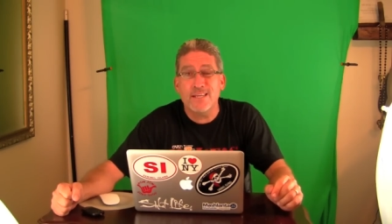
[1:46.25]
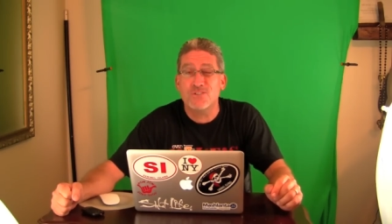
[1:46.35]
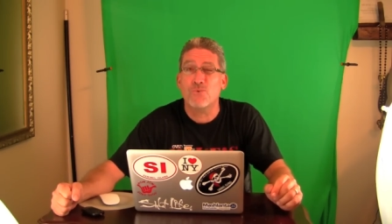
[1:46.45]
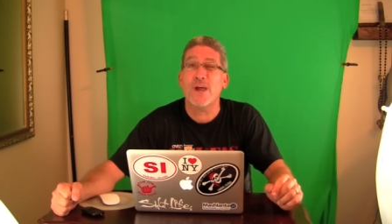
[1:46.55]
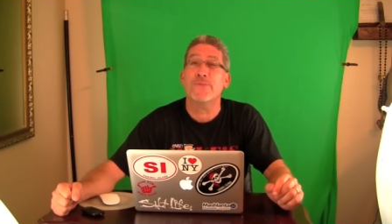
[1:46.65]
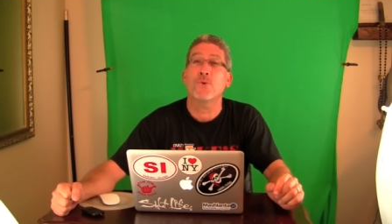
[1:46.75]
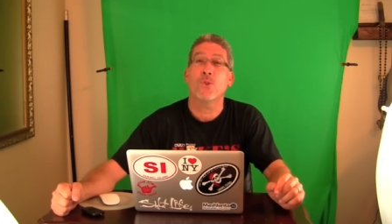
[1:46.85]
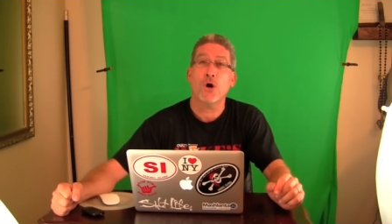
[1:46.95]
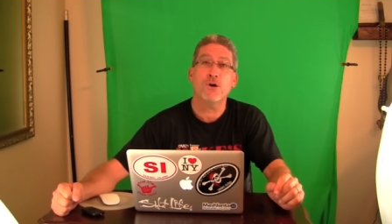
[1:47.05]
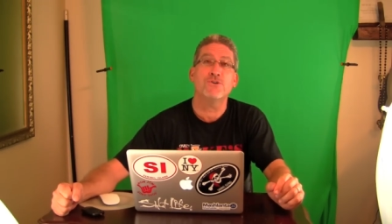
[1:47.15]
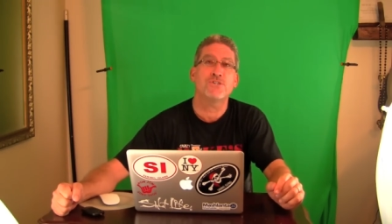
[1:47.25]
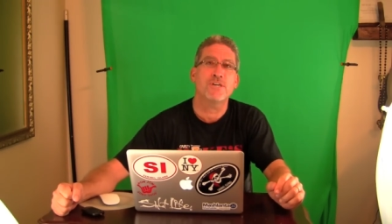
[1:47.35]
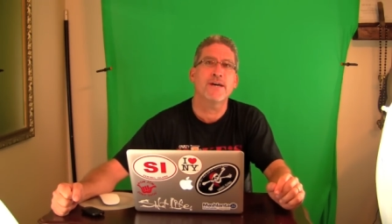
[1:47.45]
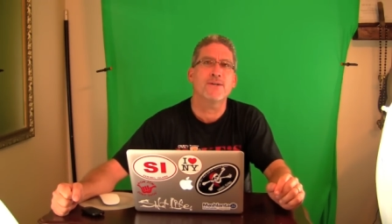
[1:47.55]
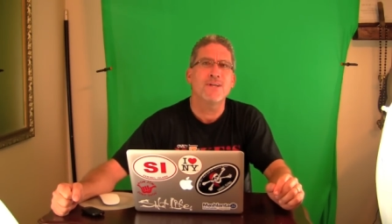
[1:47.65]
It's a rather large
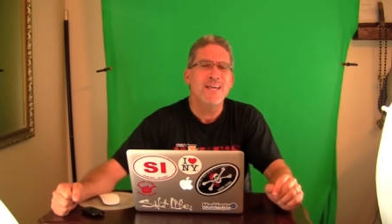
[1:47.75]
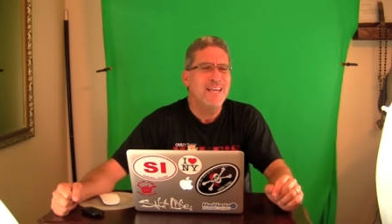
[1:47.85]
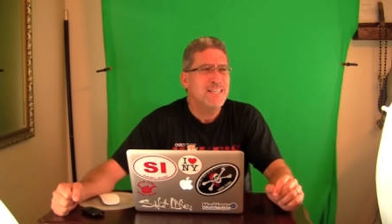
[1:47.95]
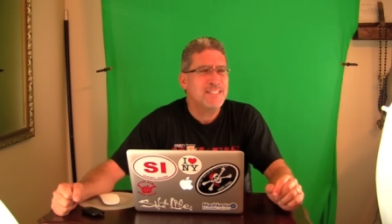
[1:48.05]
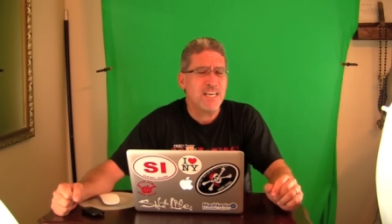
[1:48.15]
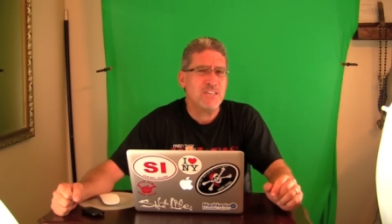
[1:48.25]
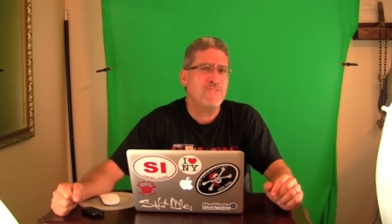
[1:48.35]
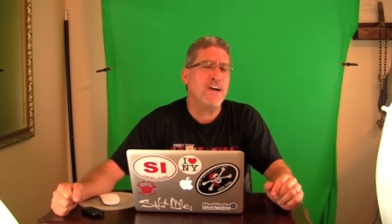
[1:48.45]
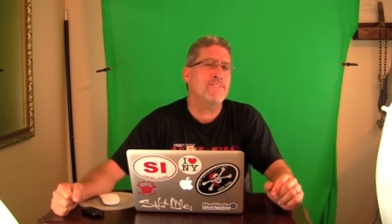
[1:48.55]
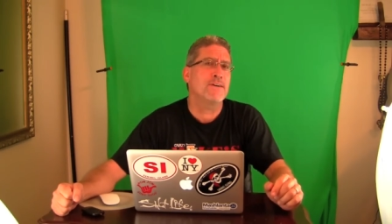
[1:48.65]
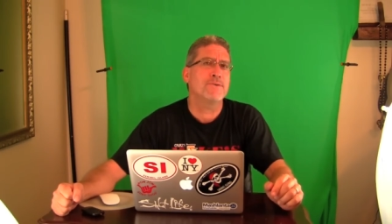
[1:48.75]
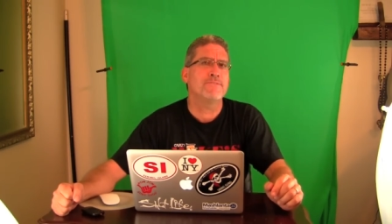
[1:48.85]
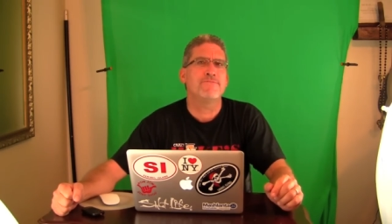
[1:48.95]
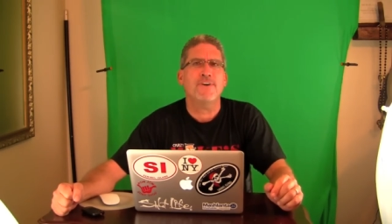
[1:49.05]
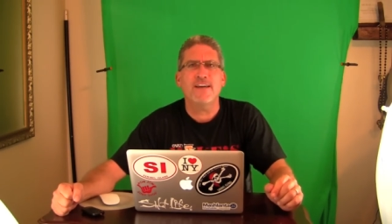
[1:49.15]
title. It says
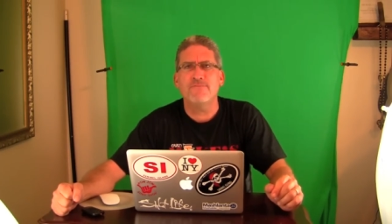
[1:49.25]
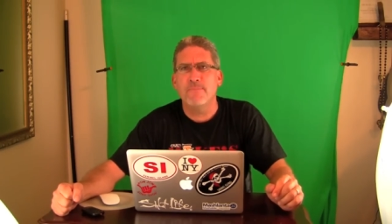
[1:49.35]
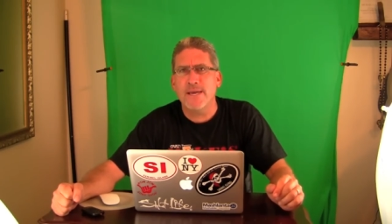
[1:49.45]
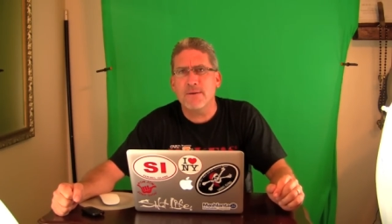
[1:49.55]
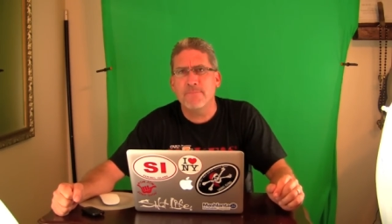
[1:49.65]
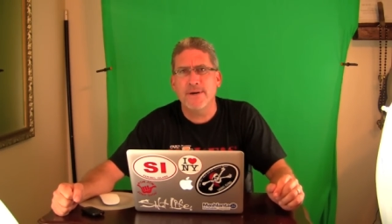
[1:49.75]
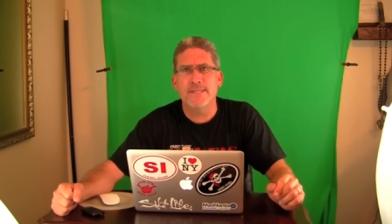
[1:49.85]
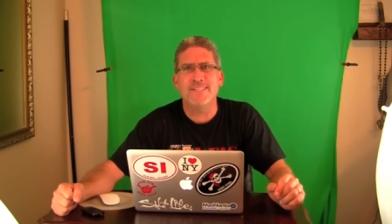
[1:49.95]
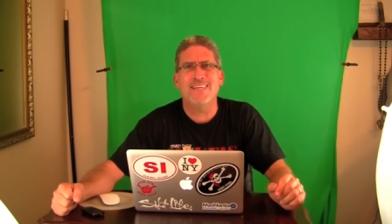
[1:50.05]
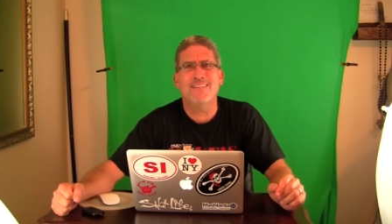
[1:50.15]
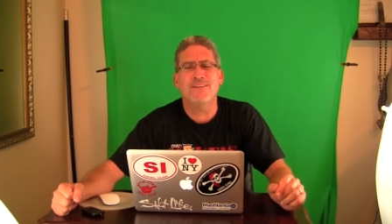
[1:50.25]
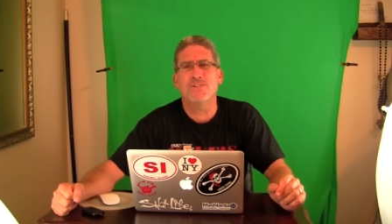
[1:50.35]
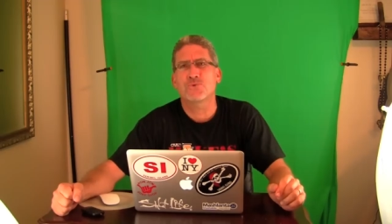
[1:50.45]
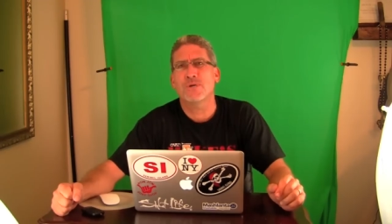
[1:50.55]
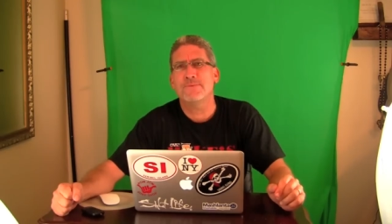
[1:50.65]
505 megabytes in the
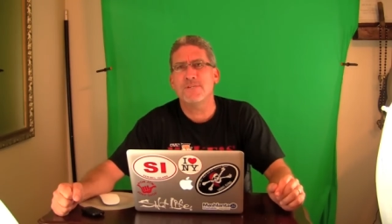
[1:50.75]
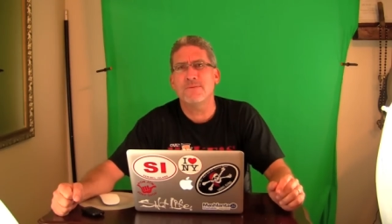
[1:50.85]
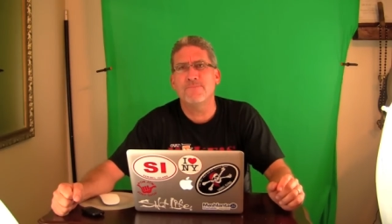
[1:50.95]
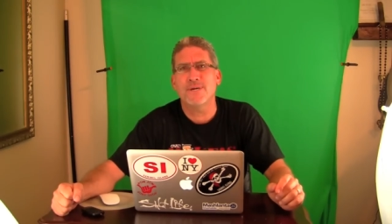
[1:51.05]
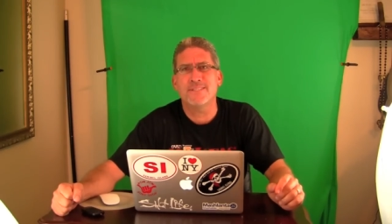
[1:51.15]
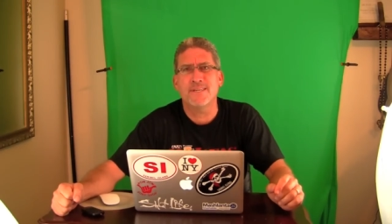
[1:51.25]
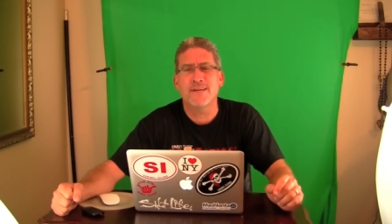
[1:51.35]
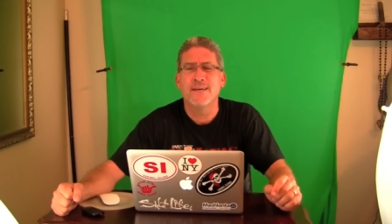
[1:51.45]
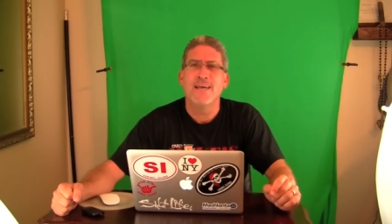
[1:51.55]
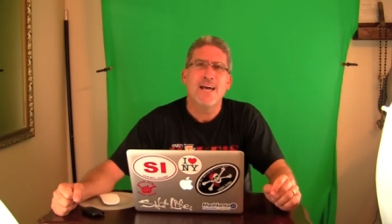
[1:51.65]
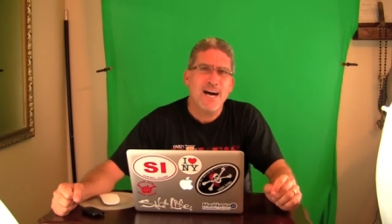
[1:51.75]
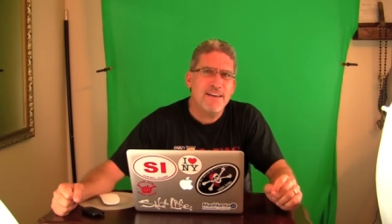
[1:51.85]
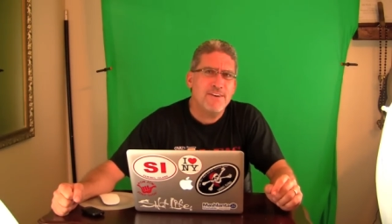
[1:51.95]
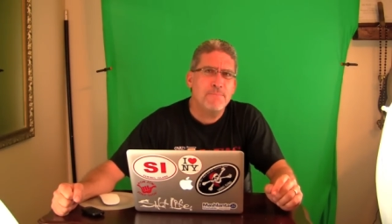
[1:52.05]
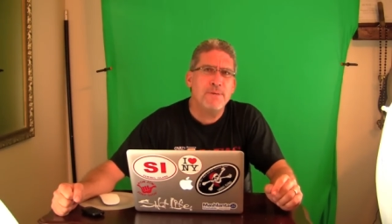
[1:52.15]
description, but uh,
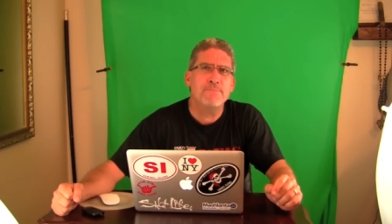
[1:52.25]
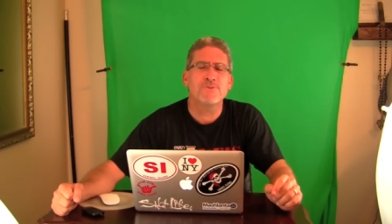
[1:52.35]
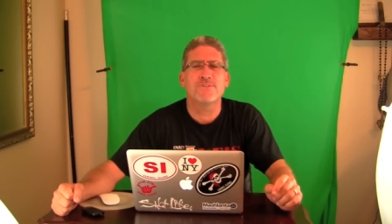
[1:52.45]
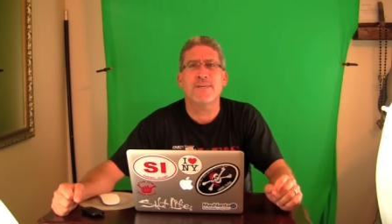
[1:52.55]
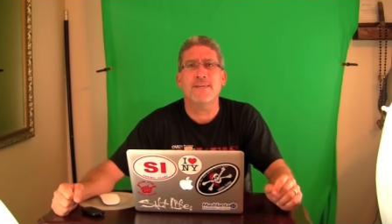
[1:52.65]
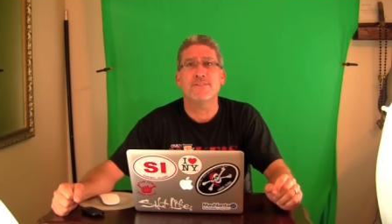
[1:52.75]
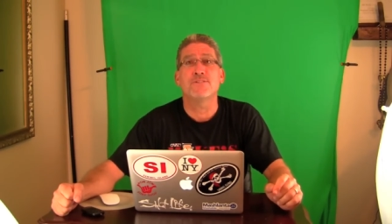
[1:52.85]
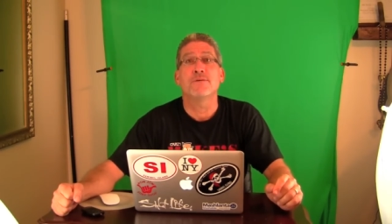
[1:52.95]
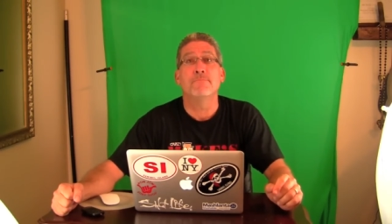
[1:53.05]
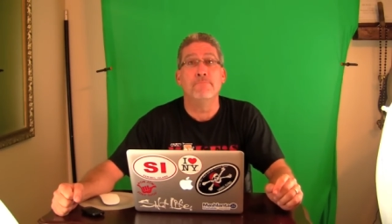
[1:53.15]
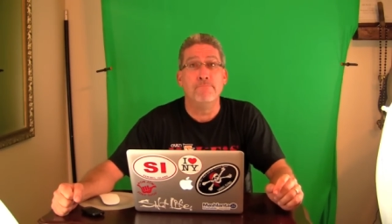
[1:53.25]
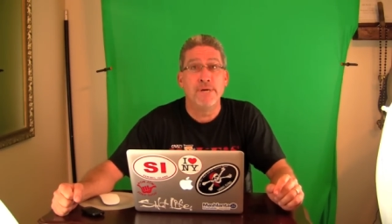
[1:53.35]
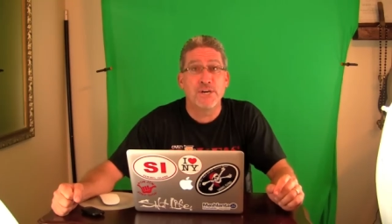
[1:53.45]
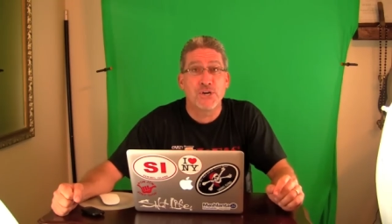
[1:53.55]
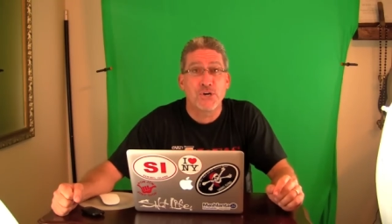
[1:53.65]
I've had people say it's
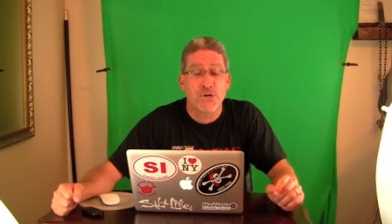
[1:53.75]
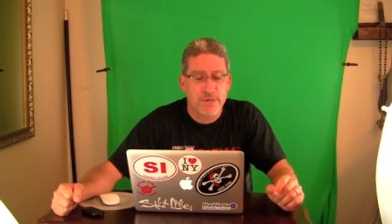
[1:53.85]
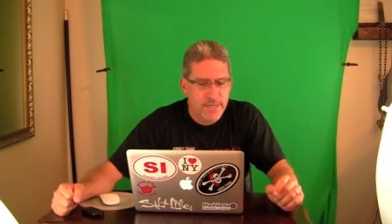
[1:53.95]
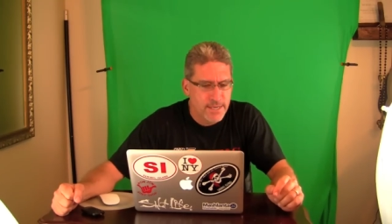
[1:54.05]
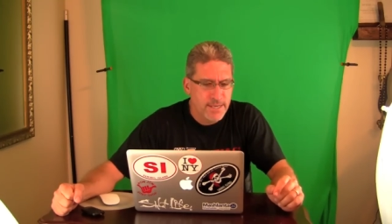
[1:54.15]
bigger.